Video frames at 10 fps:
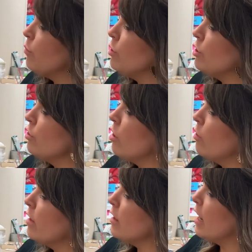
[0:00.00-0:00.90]
When you go
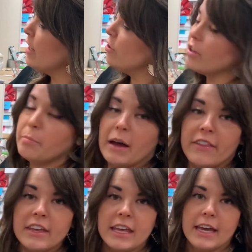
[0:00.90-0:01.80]
online, you can buy
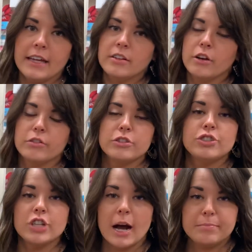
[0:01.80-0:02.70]
the kit. Go to
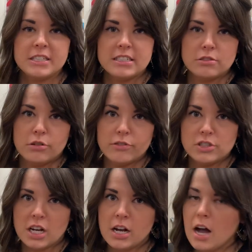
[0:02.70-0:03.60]

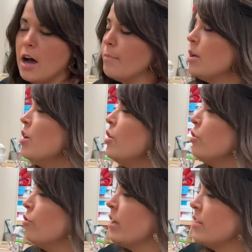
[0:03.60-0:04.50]
shopdeeslouisville.com.
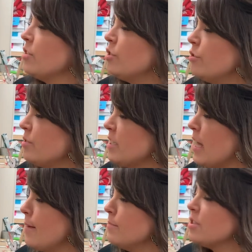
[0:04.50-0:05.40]
You'll get the 2
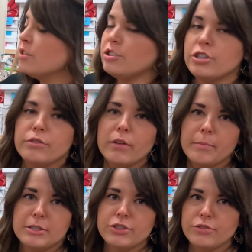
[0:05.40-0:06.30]
stems, the 2
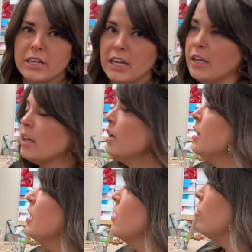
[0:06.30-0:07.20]
ribbons you need.
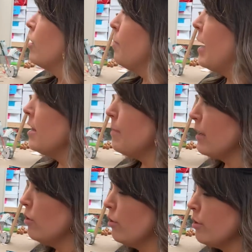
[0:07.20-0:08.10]
You can buy the
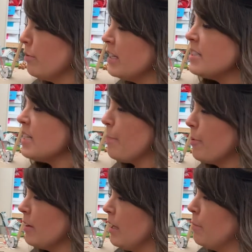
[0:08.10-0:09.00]
magnolia wreath
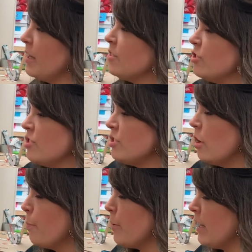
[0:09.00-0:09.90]
separately, but it's just
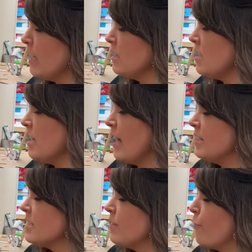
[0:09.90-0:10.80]
so pretty, and it's a
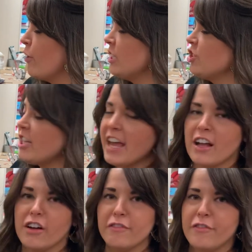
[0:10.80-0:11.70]
nice, fresh take
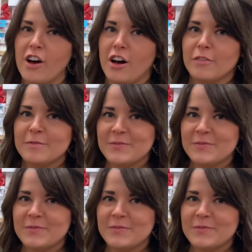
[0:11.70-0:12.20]
on fall.